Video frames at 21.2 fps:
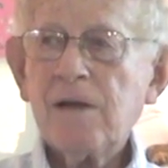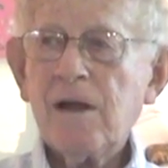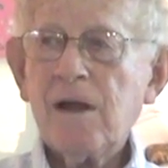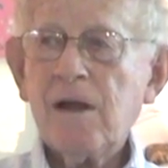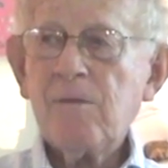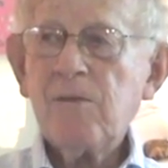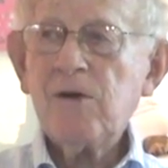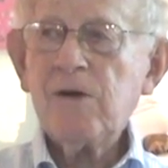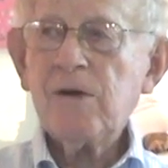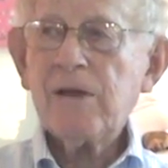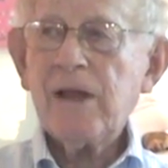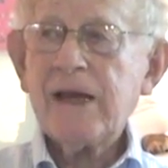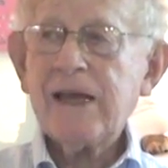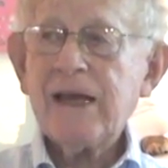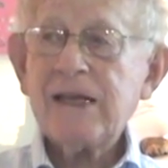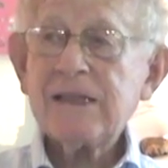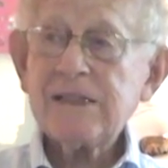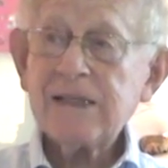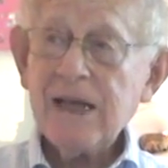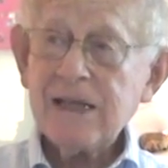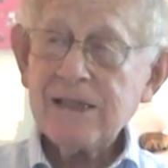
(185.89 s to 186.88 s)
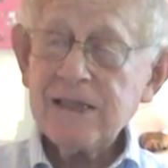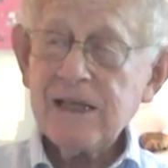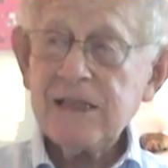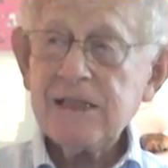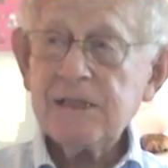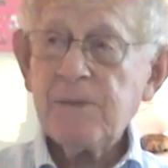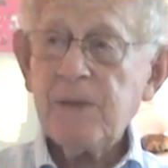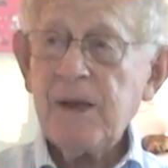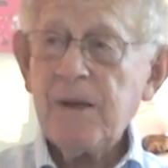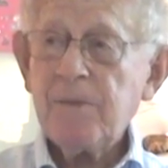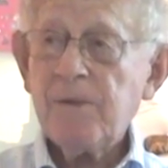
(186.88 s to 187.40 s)
like as
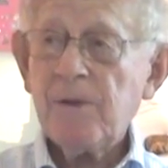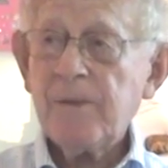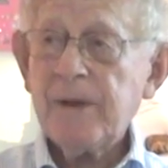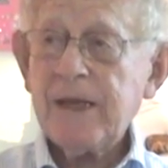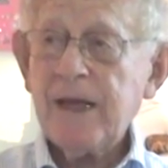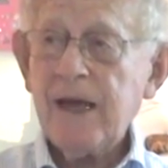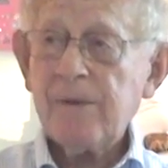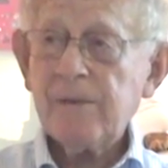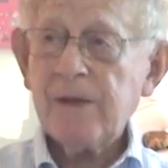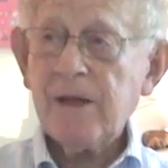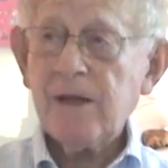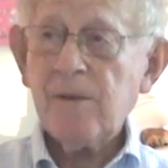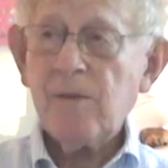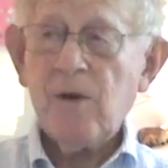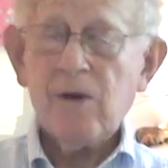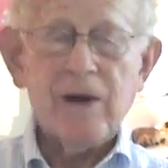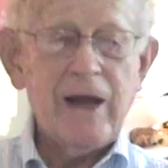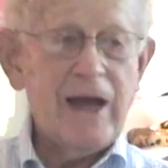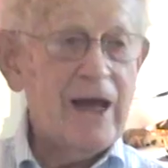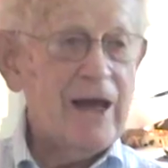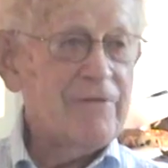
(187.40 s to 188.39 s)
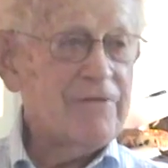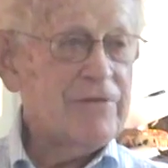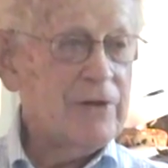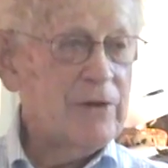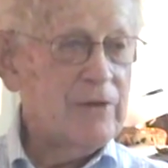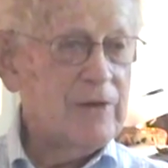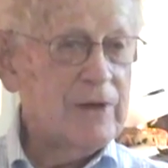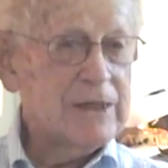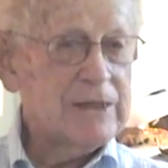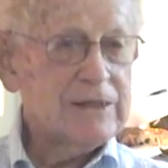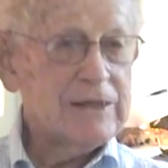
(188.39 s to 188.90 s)
these people became a little more
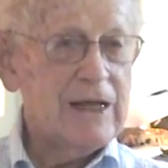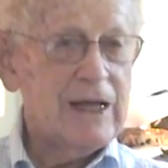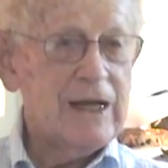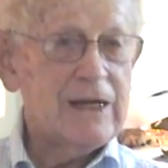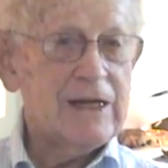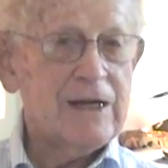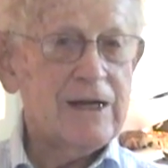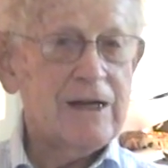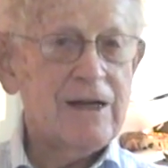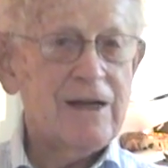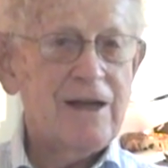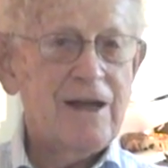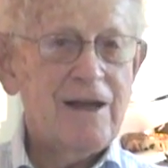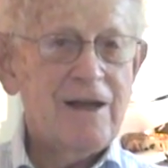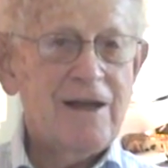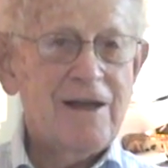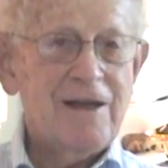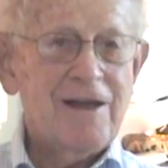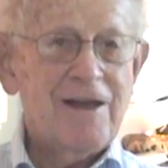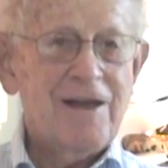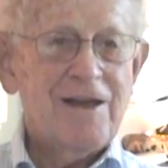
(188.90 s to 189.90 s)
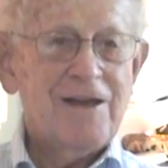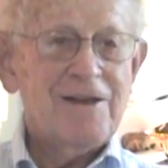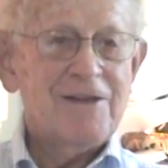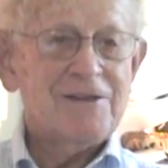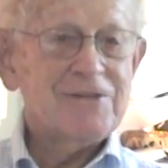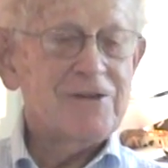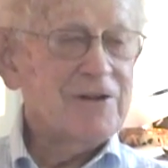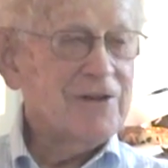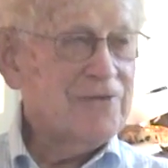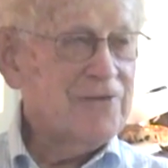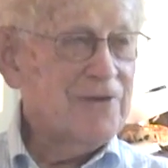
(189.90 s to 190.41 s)
affluent and
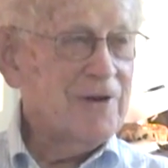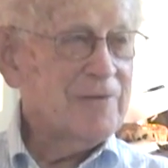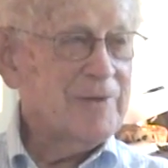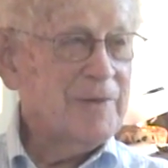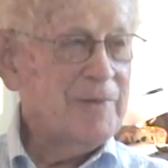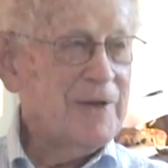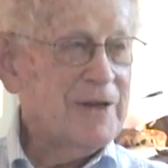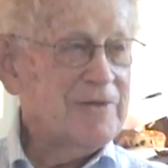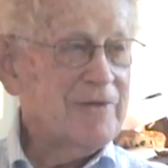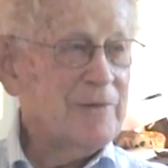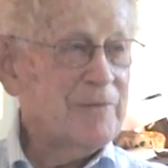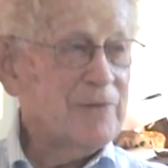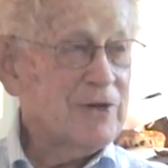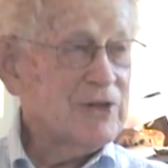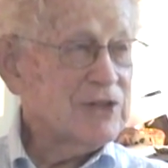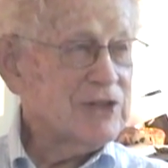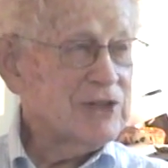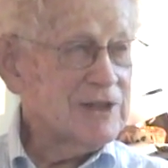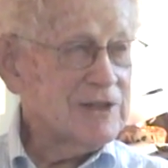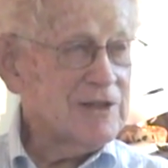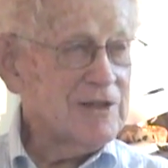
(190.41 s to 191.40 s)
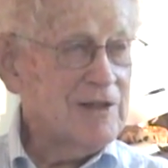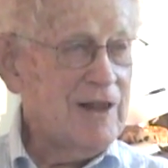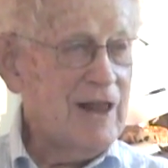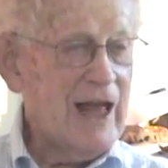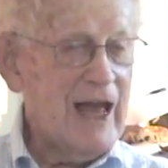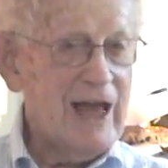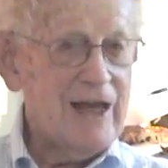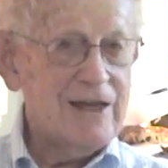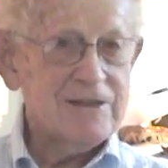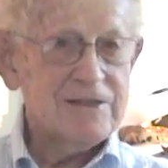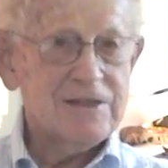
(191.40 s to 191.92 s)
sort of formed a bit of a merchant
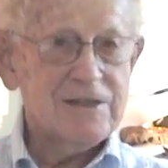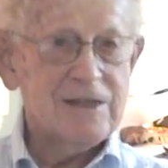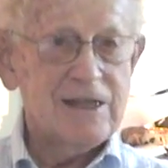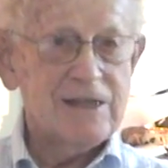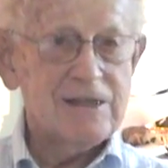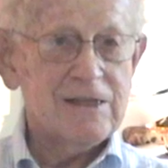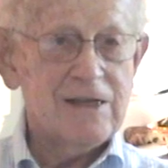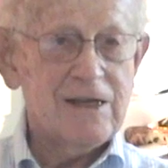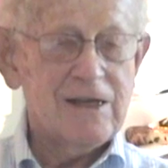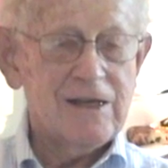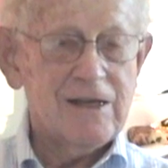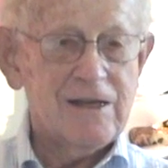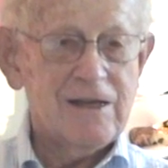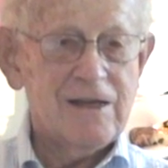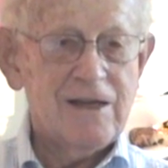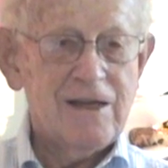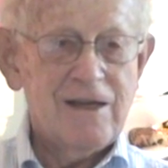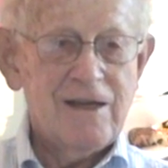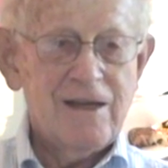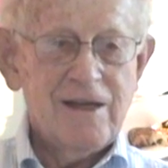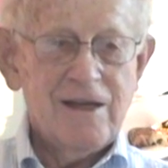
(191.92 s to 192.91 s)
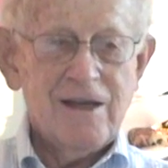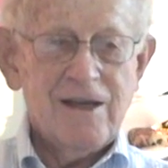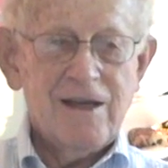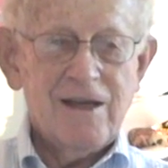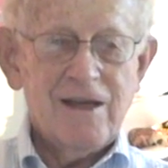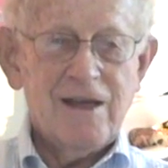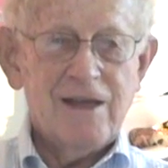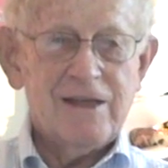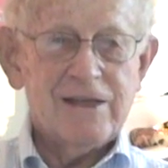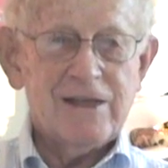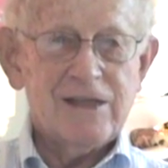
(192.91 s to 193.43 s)
class in
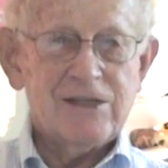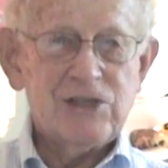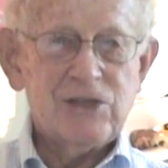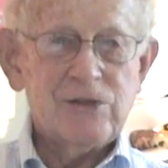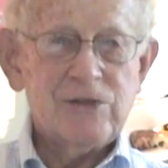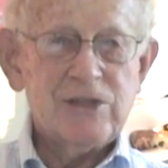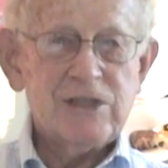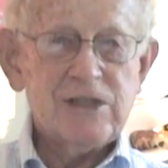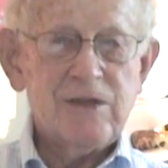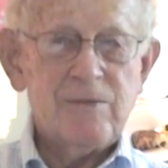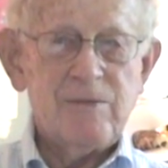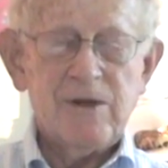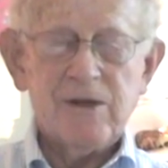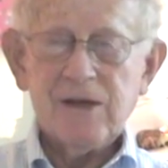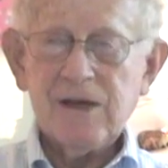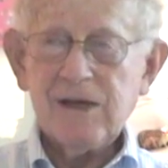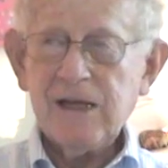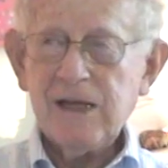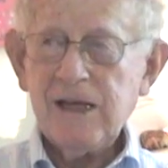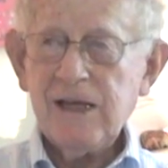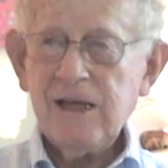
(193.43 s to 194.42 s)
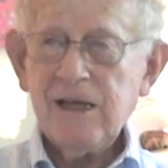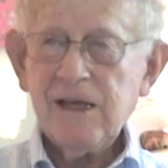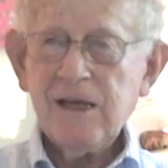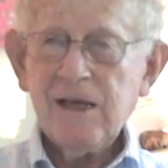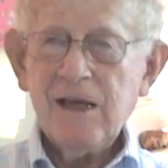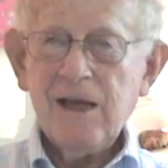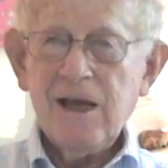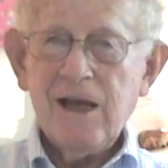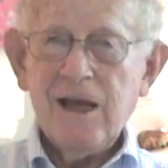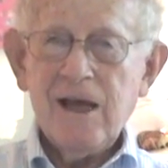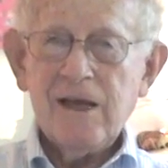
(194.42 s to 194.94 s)
the Jewish community,
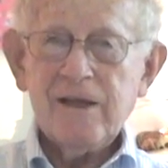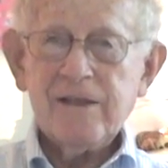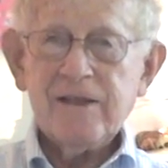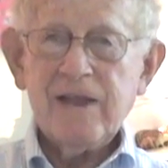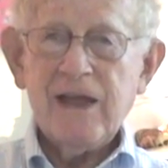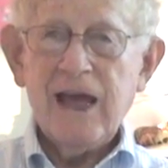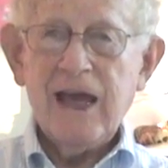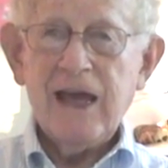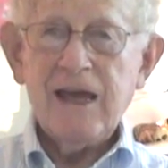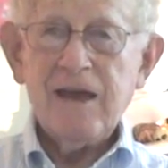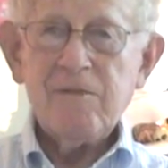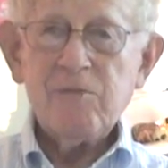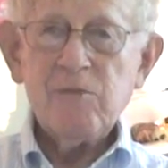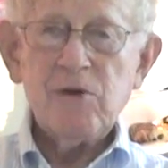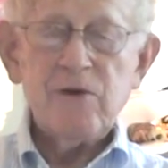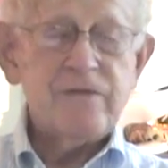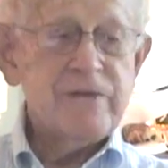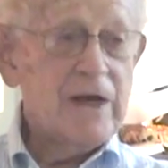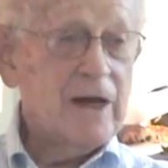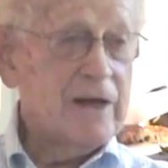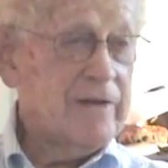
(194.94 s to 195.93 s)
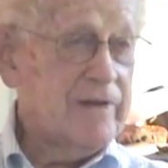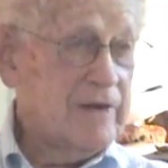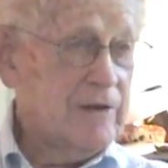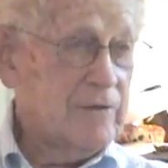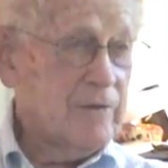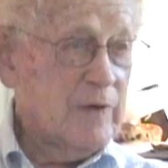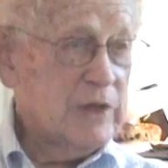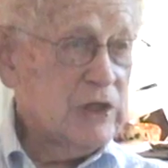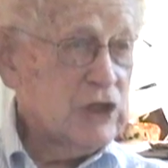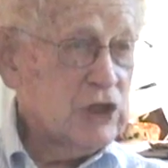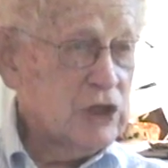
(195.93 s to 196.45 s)
they moved out of the
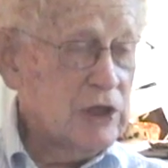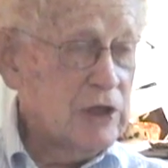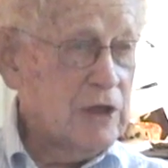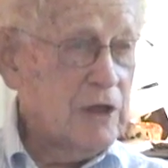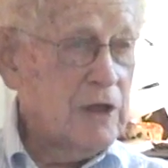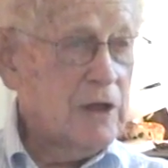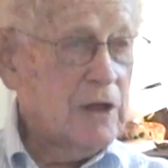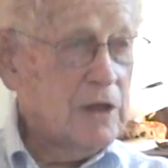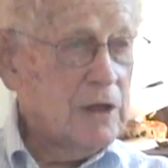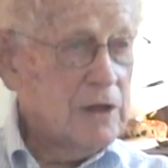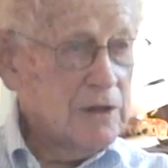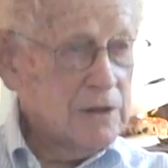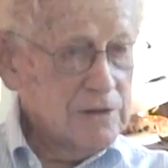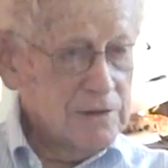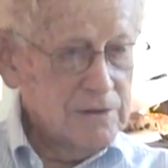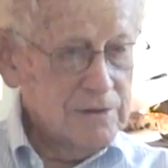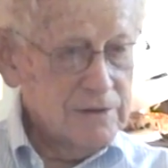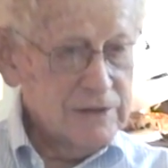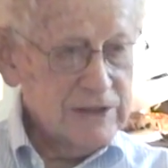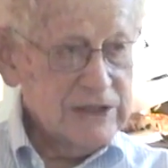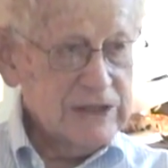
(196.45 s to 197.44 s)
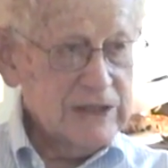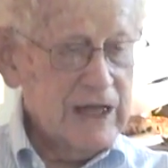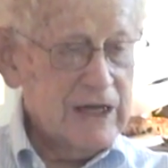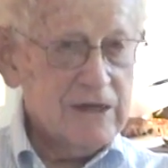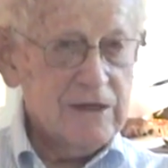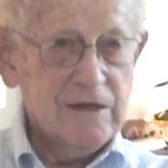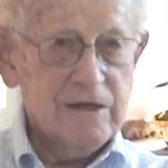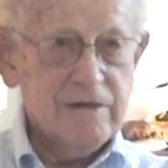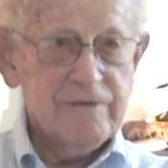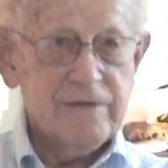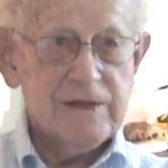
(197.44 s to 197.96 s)
original
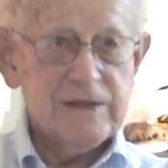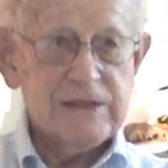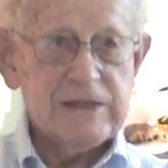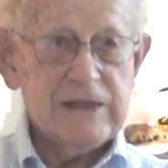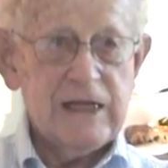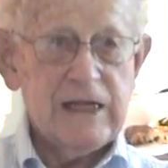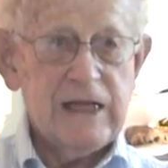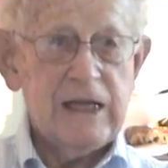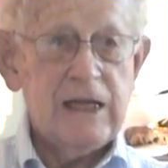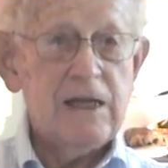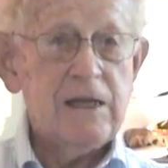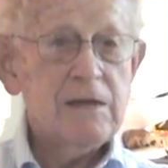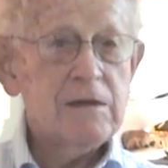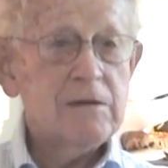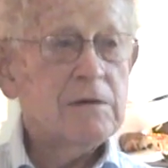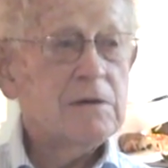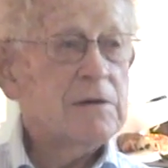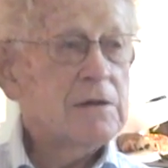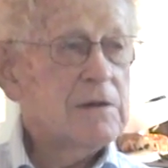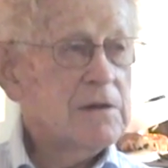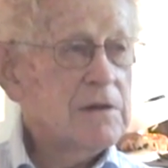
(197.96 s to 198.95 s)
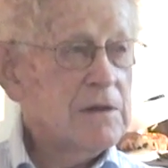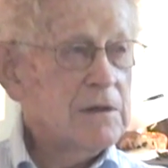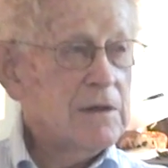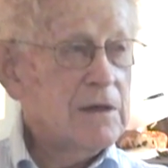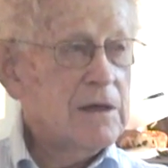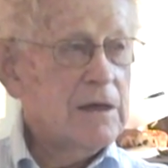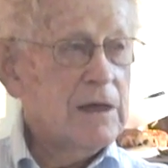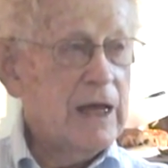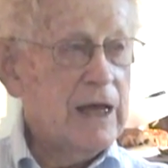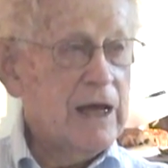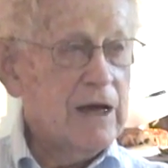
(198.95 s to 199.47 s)
center of the city
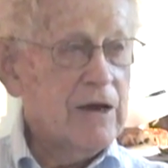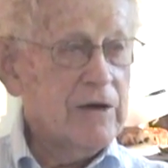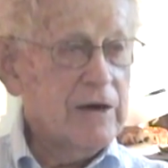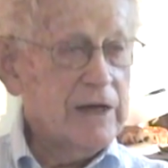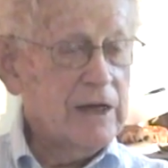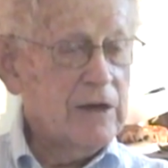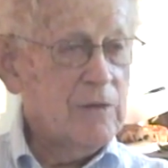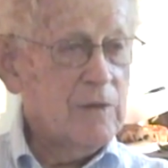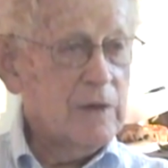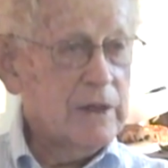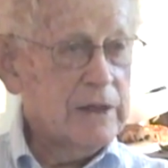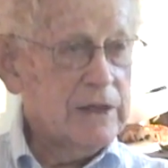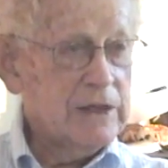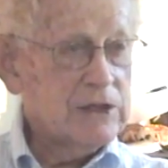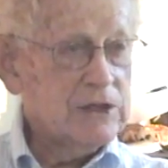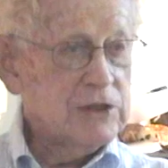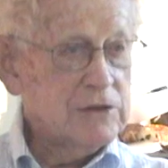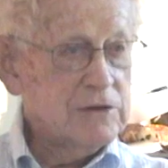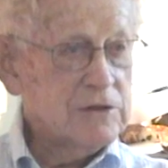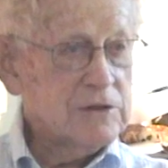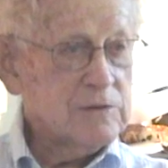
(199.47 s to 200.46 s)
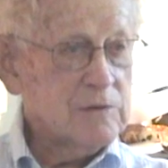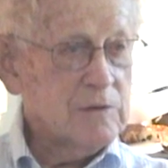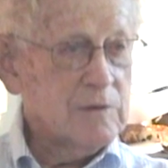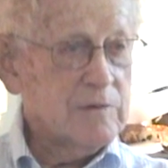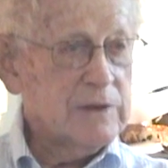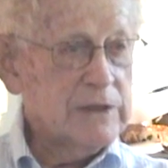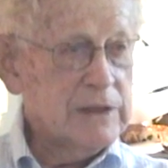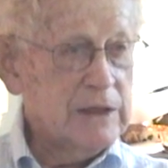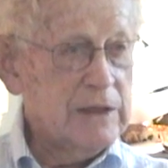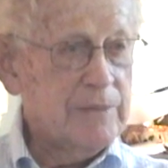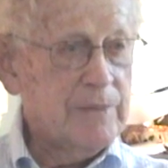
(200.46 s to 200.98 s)
area where the Jews were
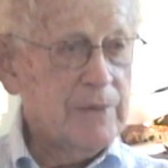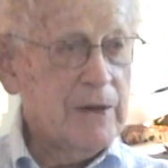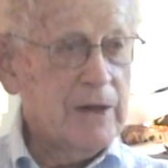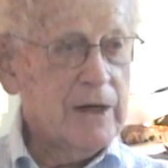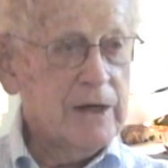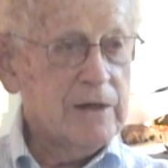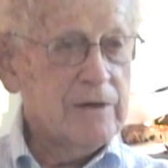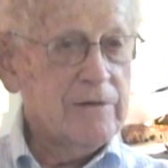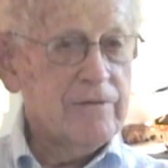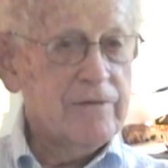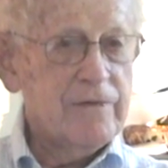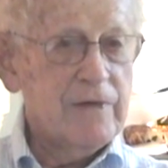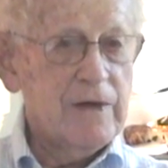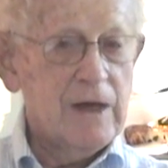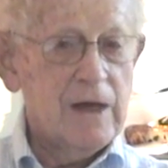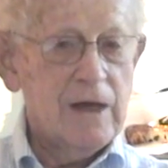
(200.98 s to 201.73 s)
really a part of